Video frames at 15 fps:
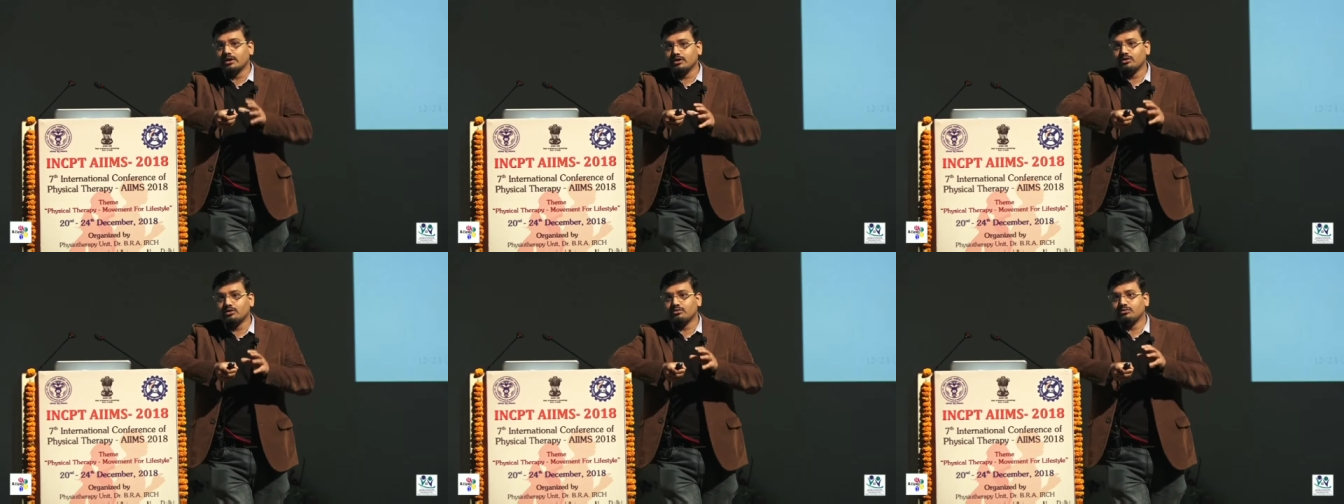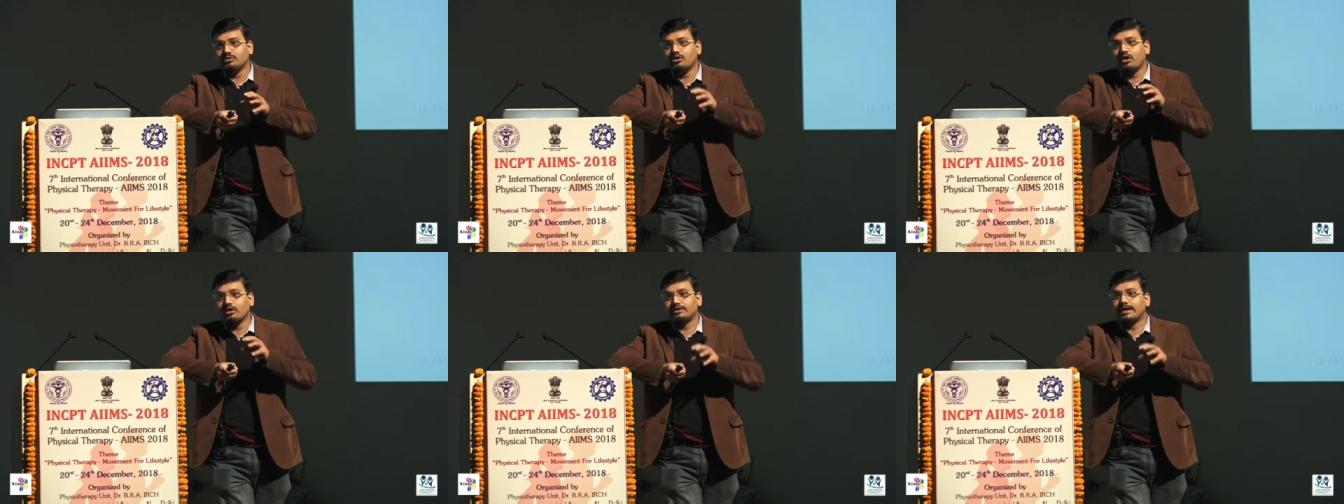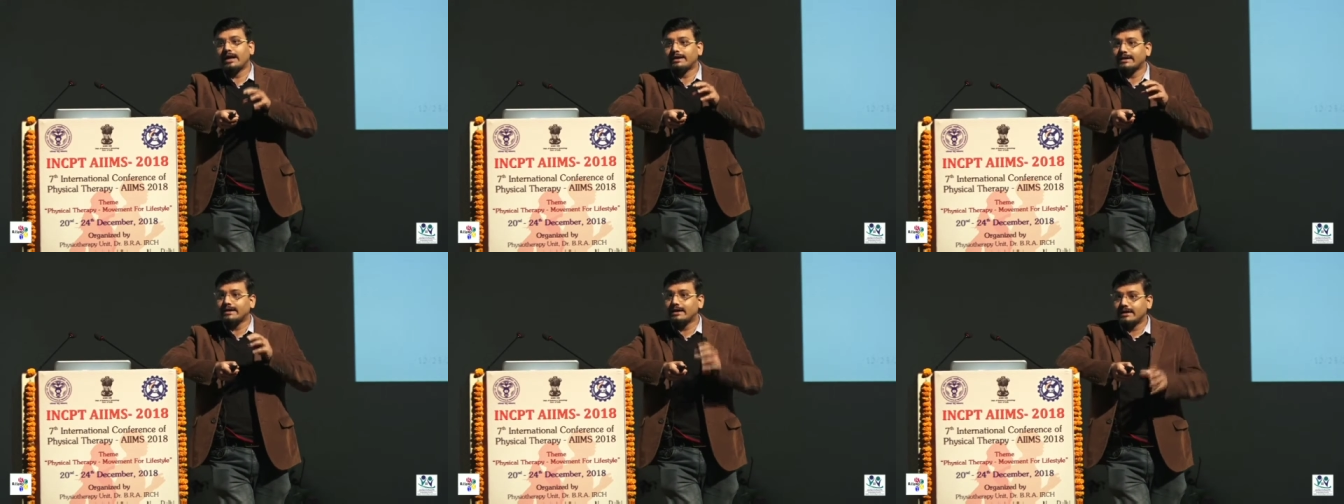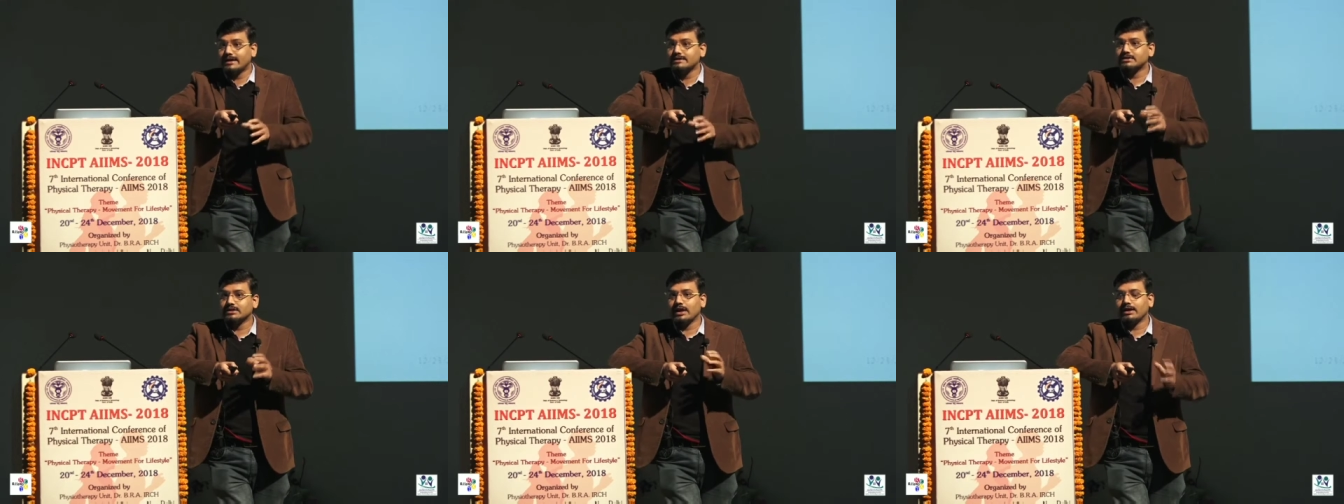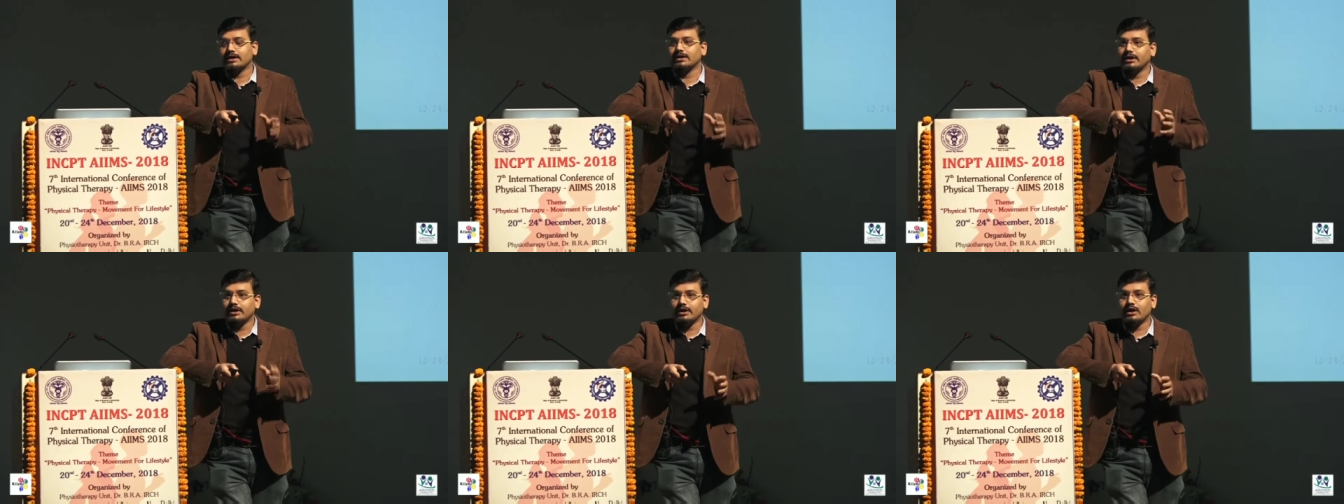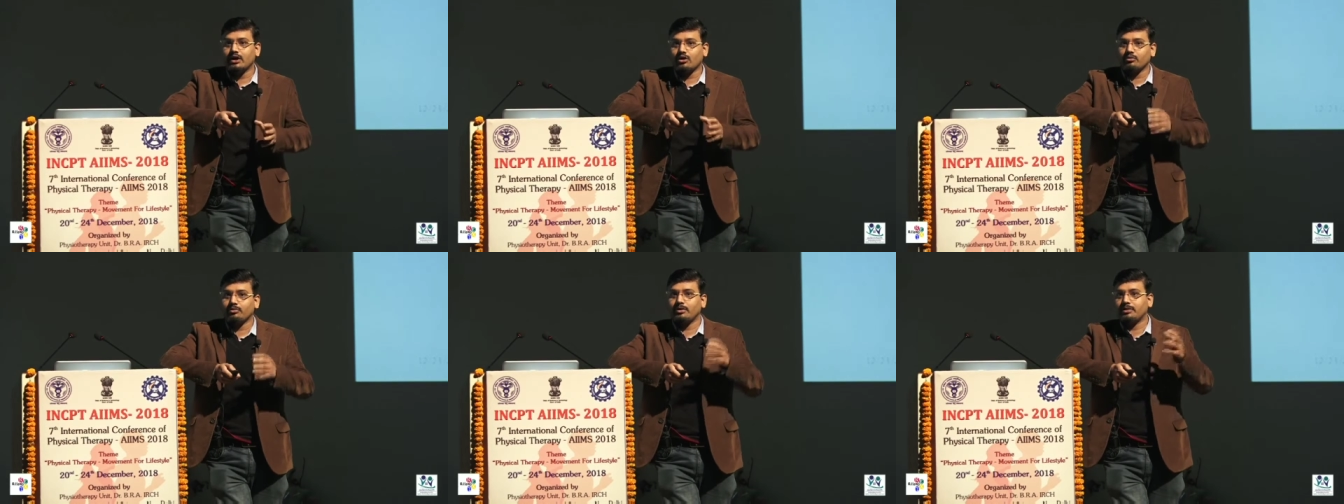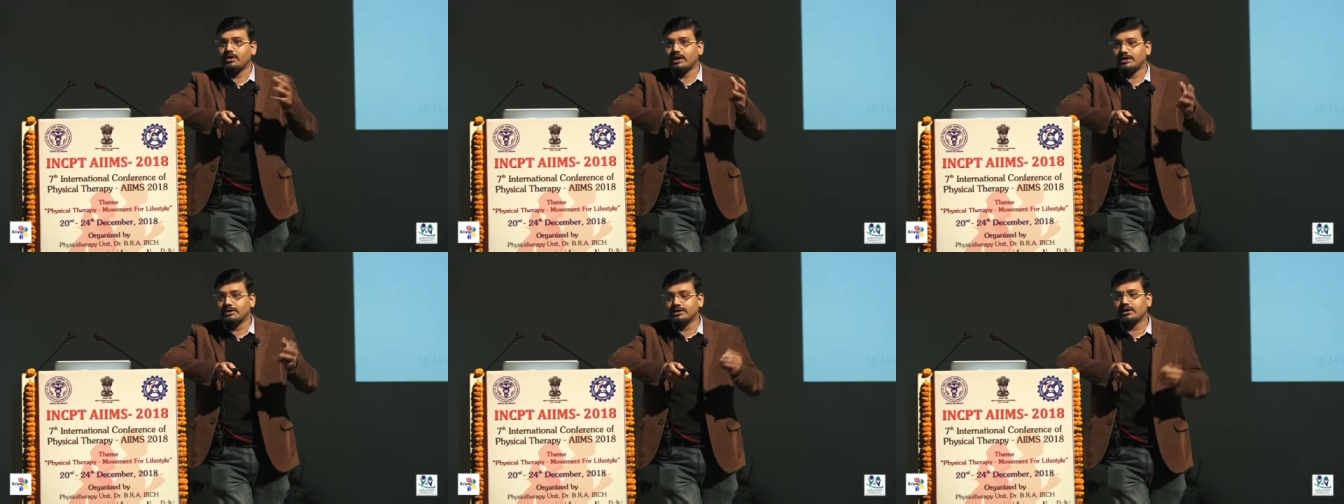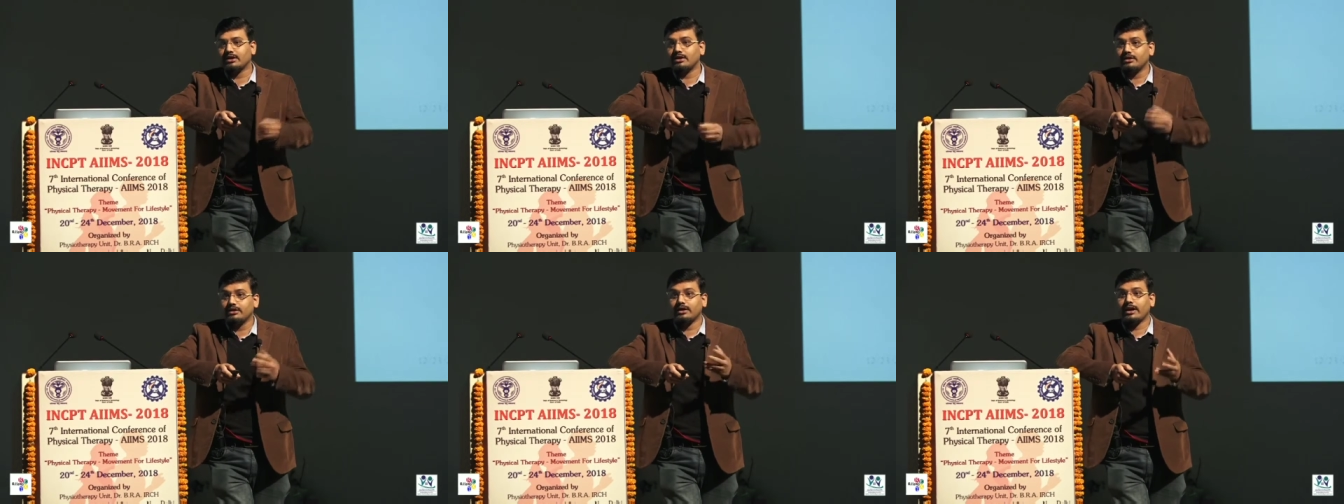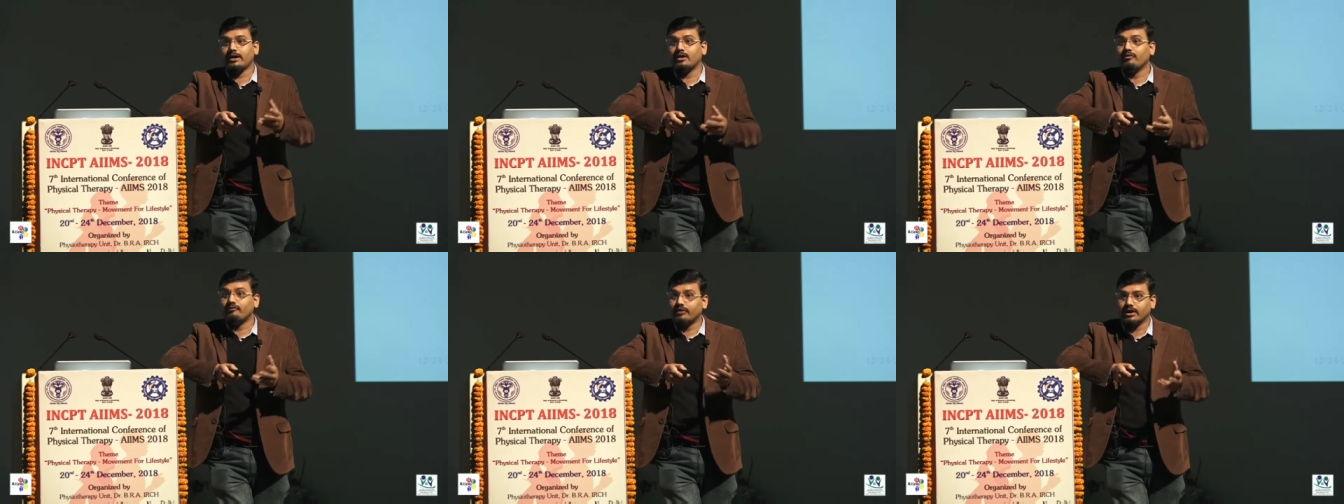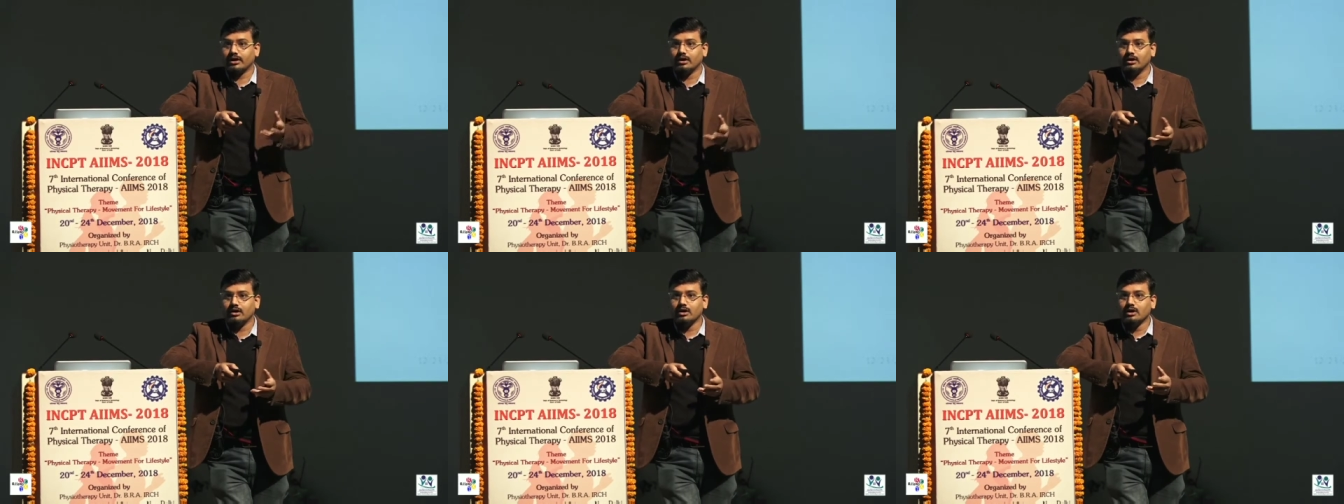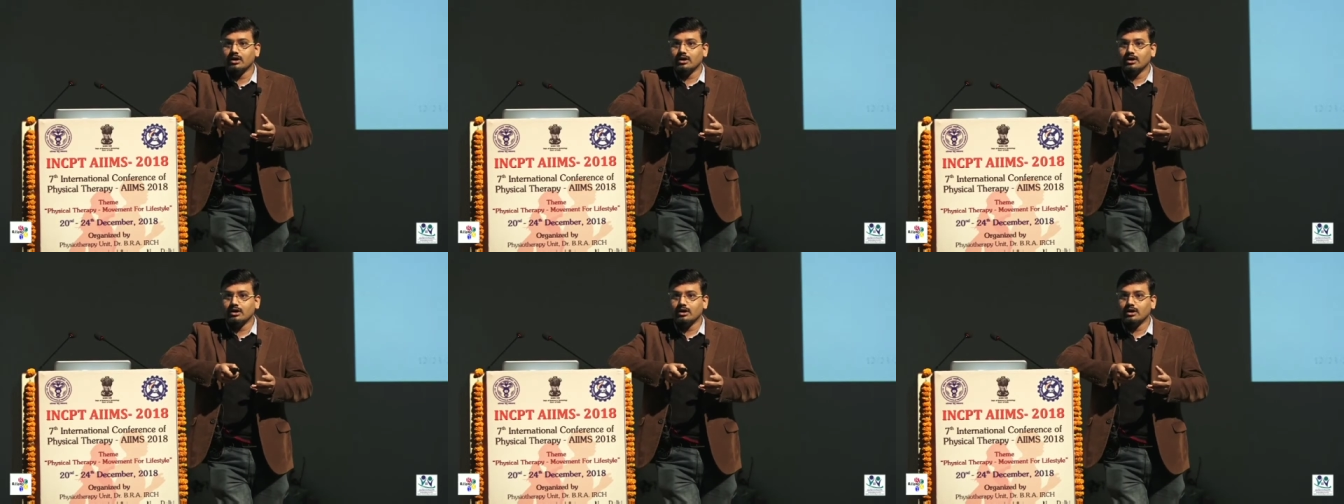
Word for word: you know not that intense like in India or maybe any other country like Africa